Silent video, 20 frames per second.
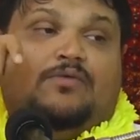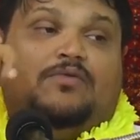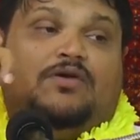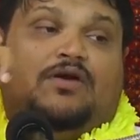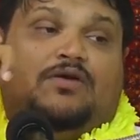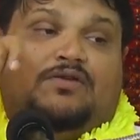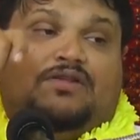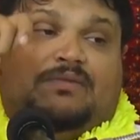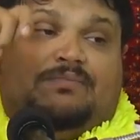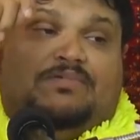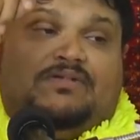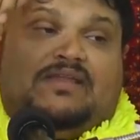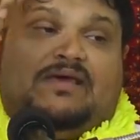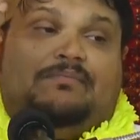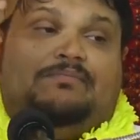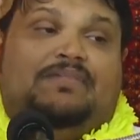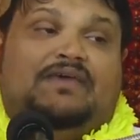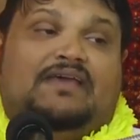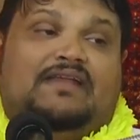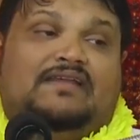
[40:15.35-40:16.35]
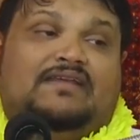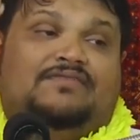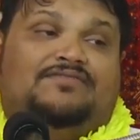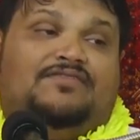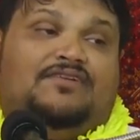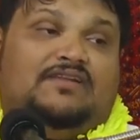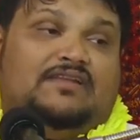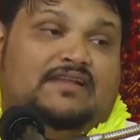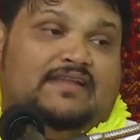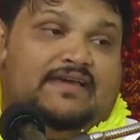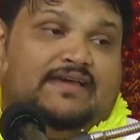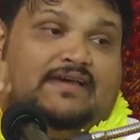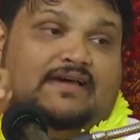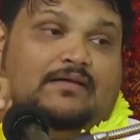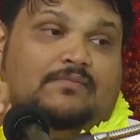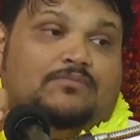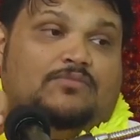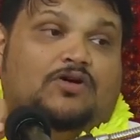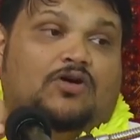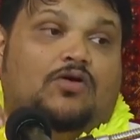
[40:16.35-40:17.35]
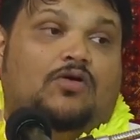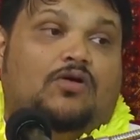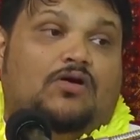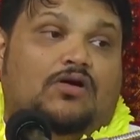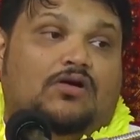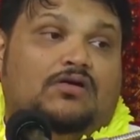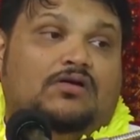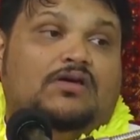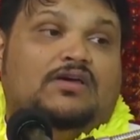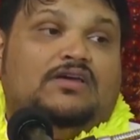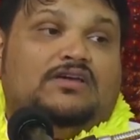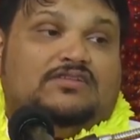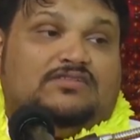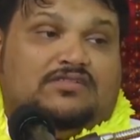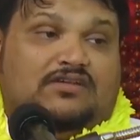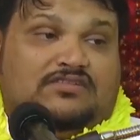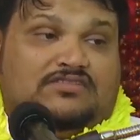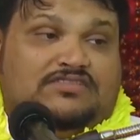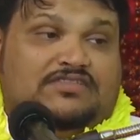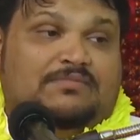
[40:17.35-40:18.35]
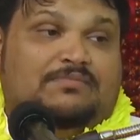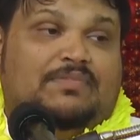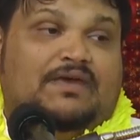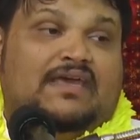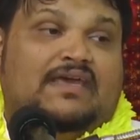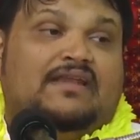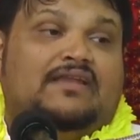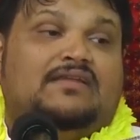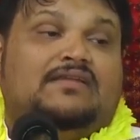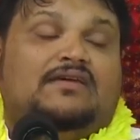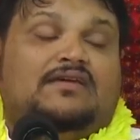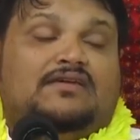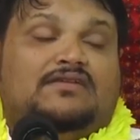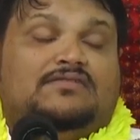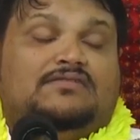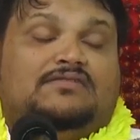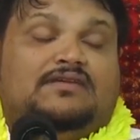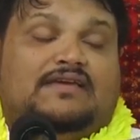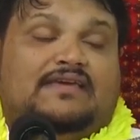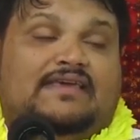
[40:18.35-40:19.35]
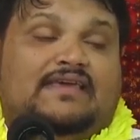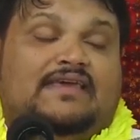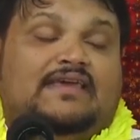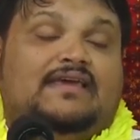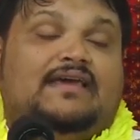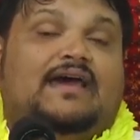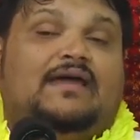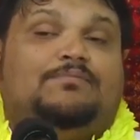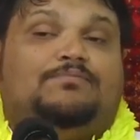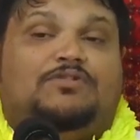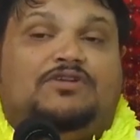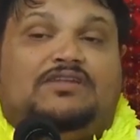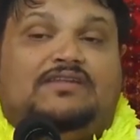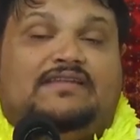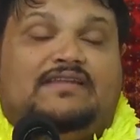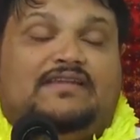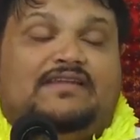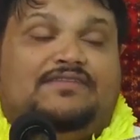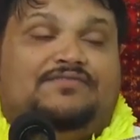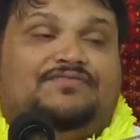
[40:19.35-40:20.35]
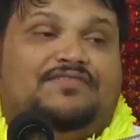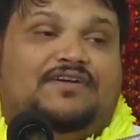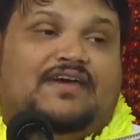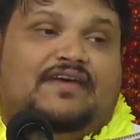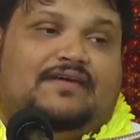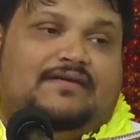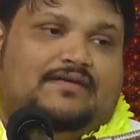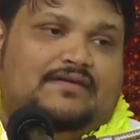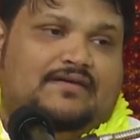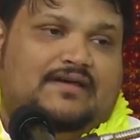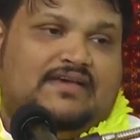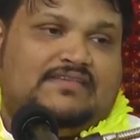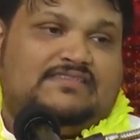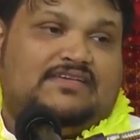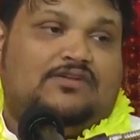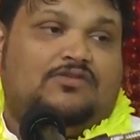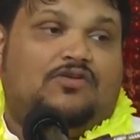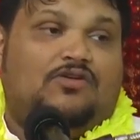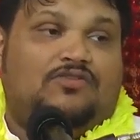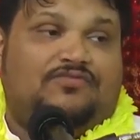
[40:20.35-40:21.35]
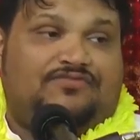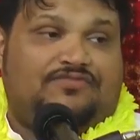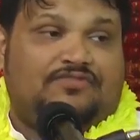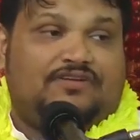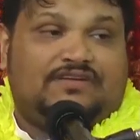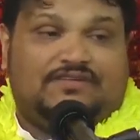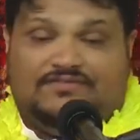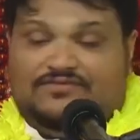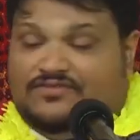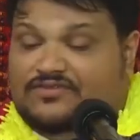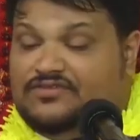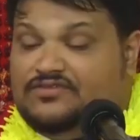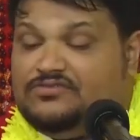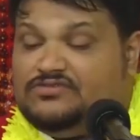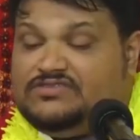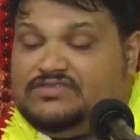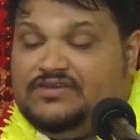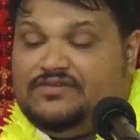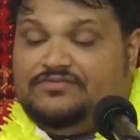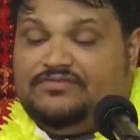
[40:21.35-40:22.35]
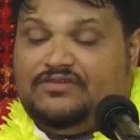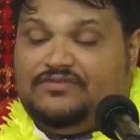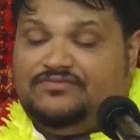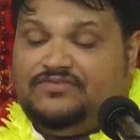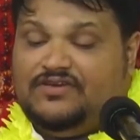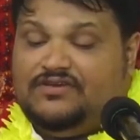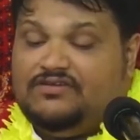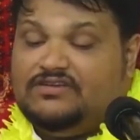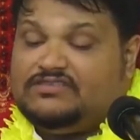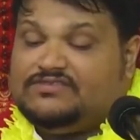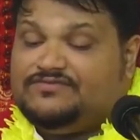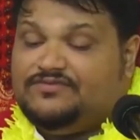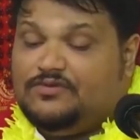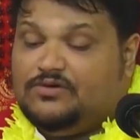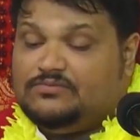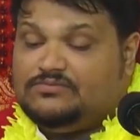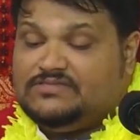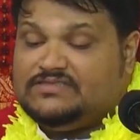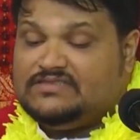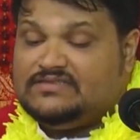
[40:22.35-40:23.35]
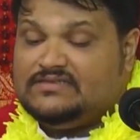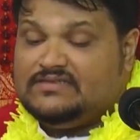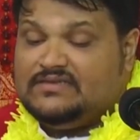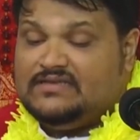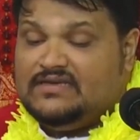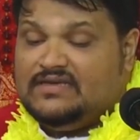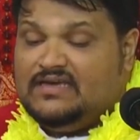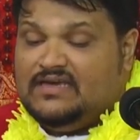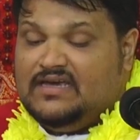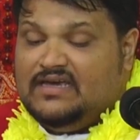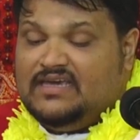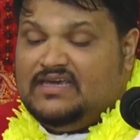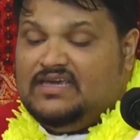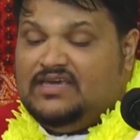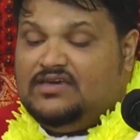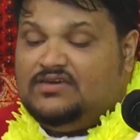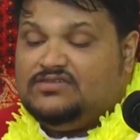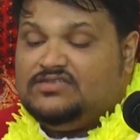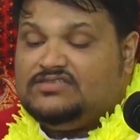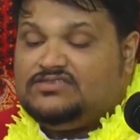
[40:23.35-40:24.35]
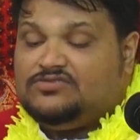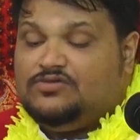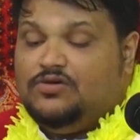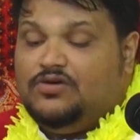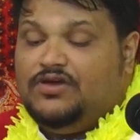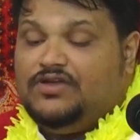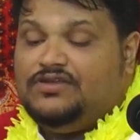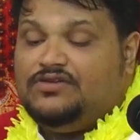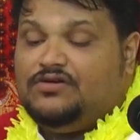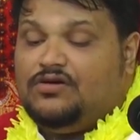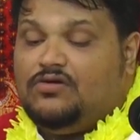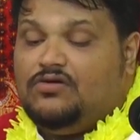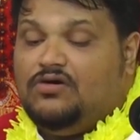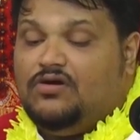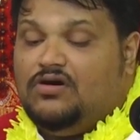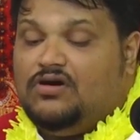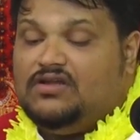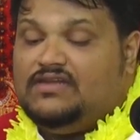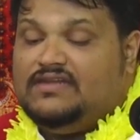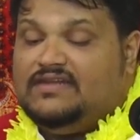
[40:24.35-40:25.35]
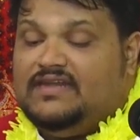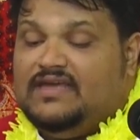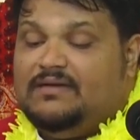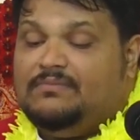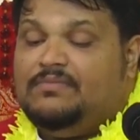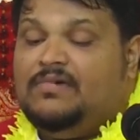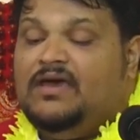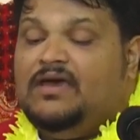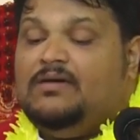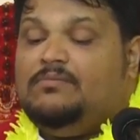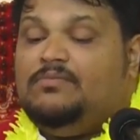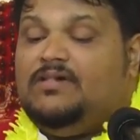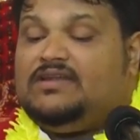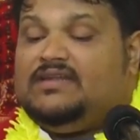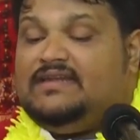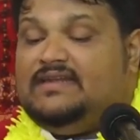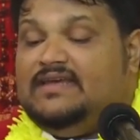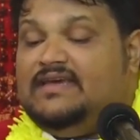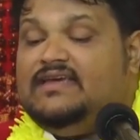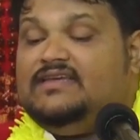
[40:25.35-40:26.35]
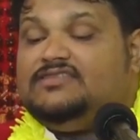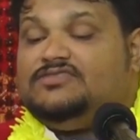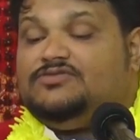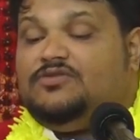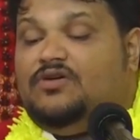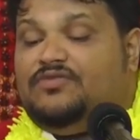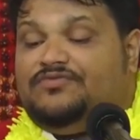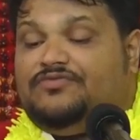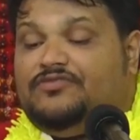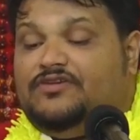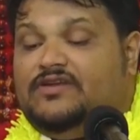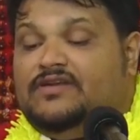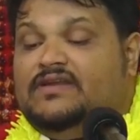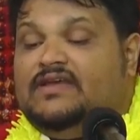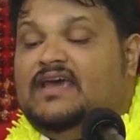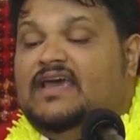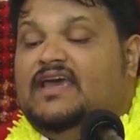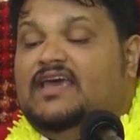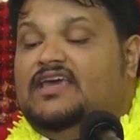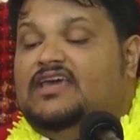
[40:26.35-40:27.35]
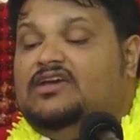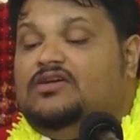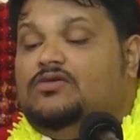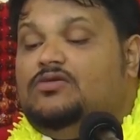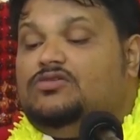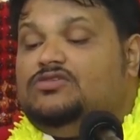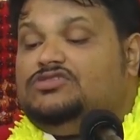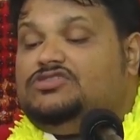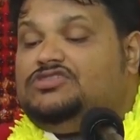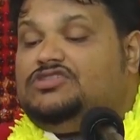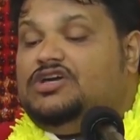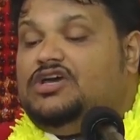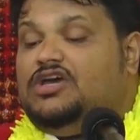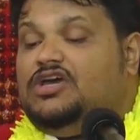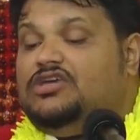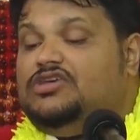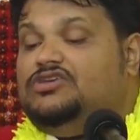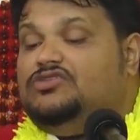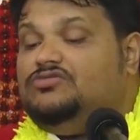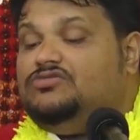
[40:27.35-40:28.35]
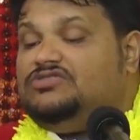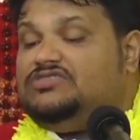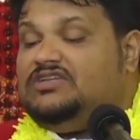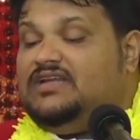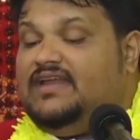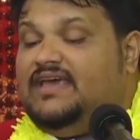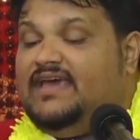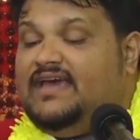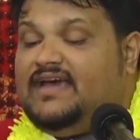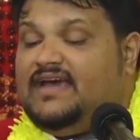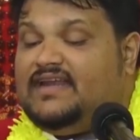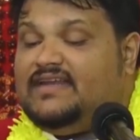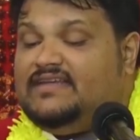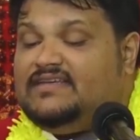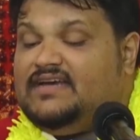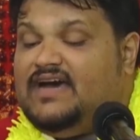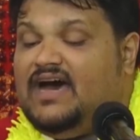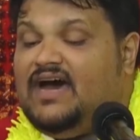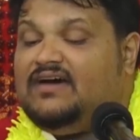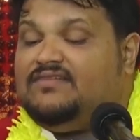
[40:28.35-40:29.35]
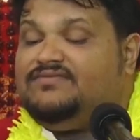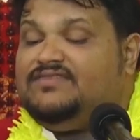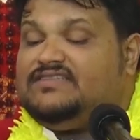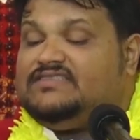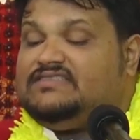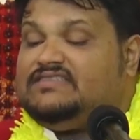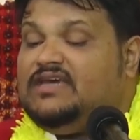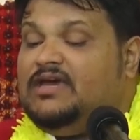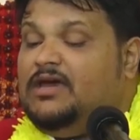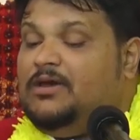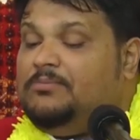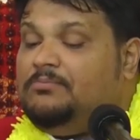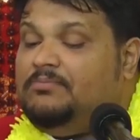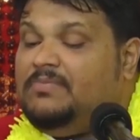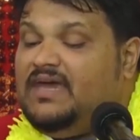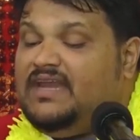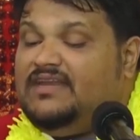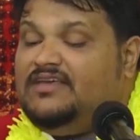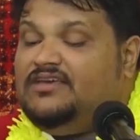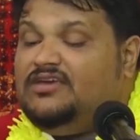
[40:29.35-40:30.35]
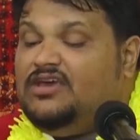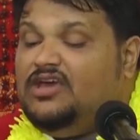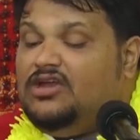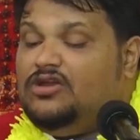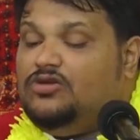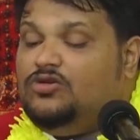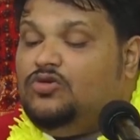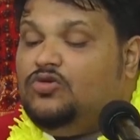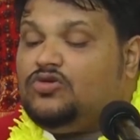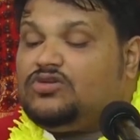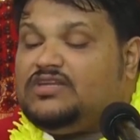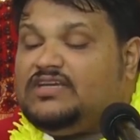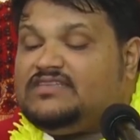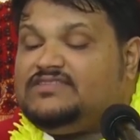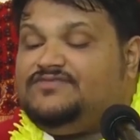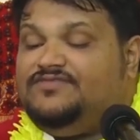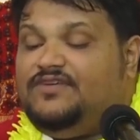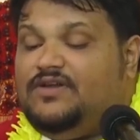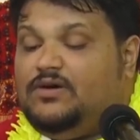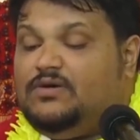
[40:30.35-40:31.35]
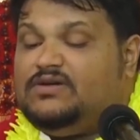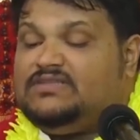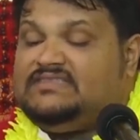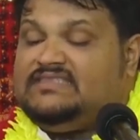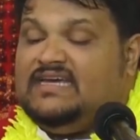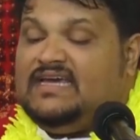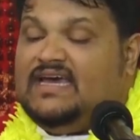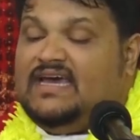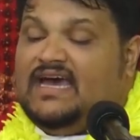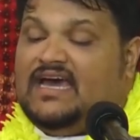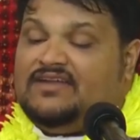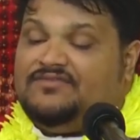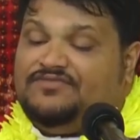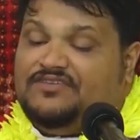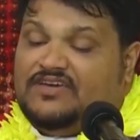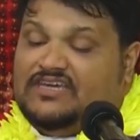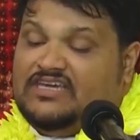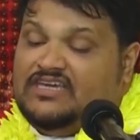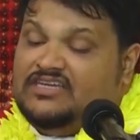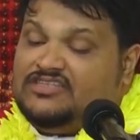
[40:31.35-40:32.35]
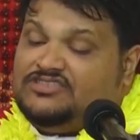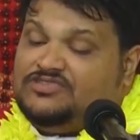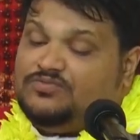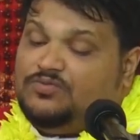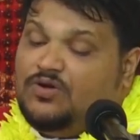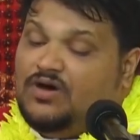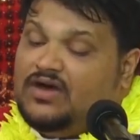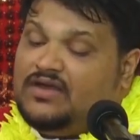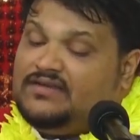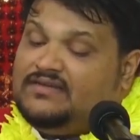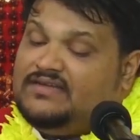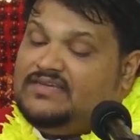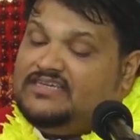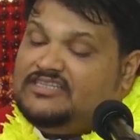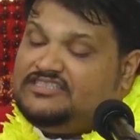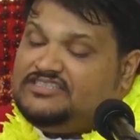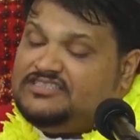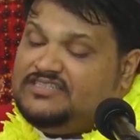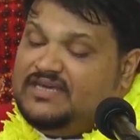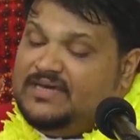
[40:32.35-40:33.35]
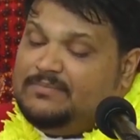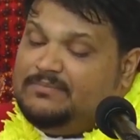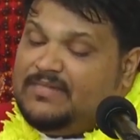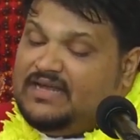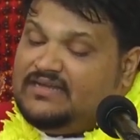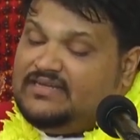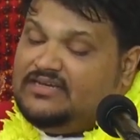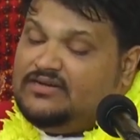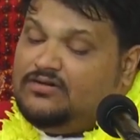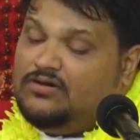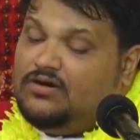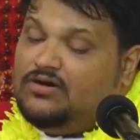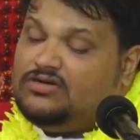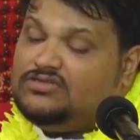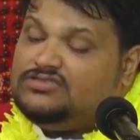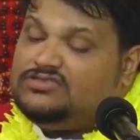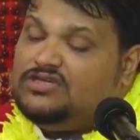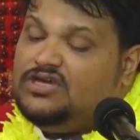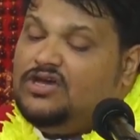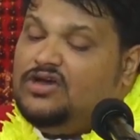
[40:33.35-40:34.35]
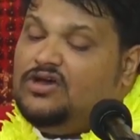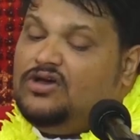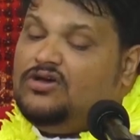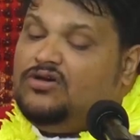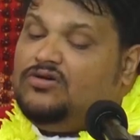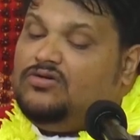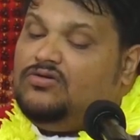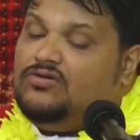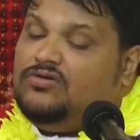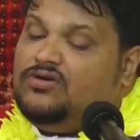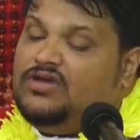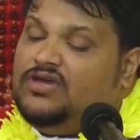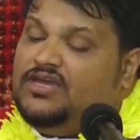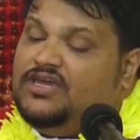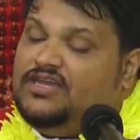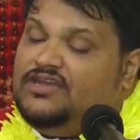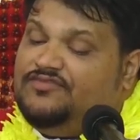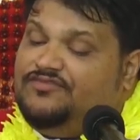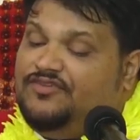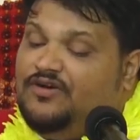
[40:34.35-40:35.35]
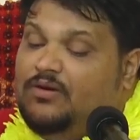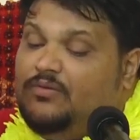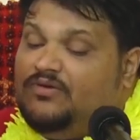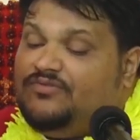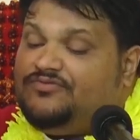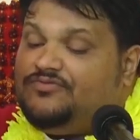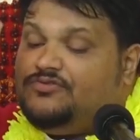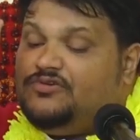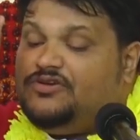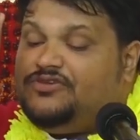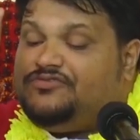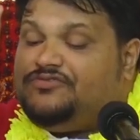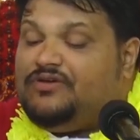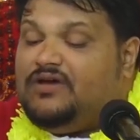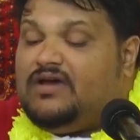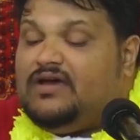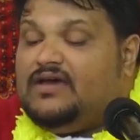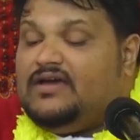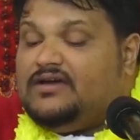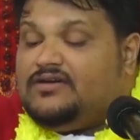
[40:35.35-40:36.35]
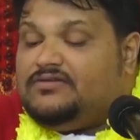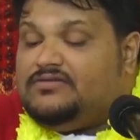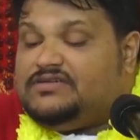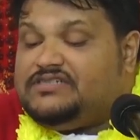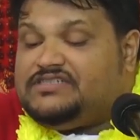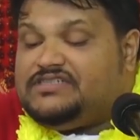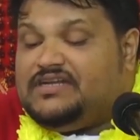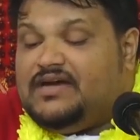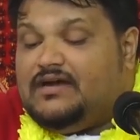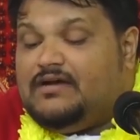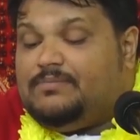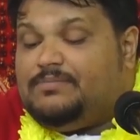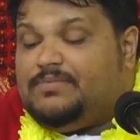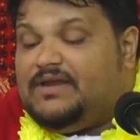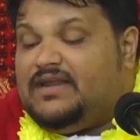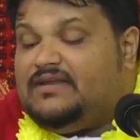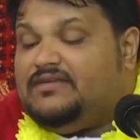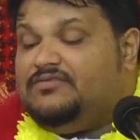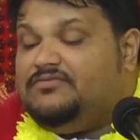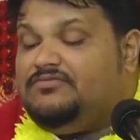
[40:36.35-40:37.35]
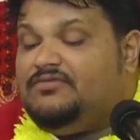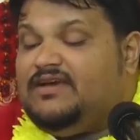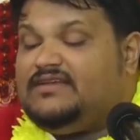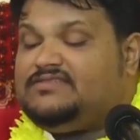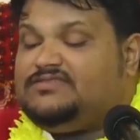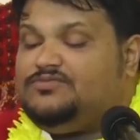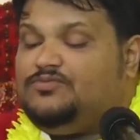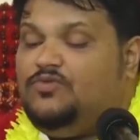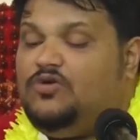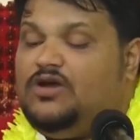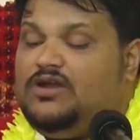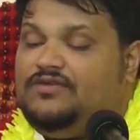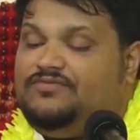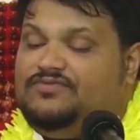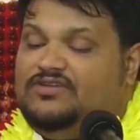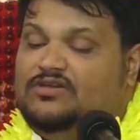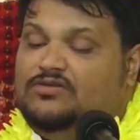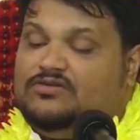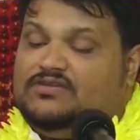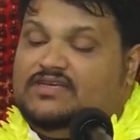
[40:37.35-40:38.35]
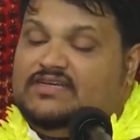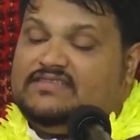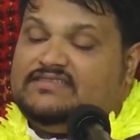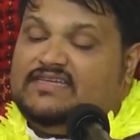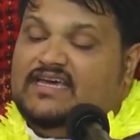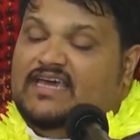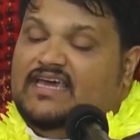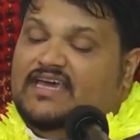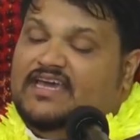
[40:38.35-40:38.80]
we're going to put a bay leaf on the lingam or touch the bale, ghee and put it in the fire as an offering to those various forms he is going to call the name but in his offering he goes to a huge lake and he harvests many lotus flowers and for each one each name that he calls in the form of Rudra, Krishna Arpan, and he rest one of the lotus.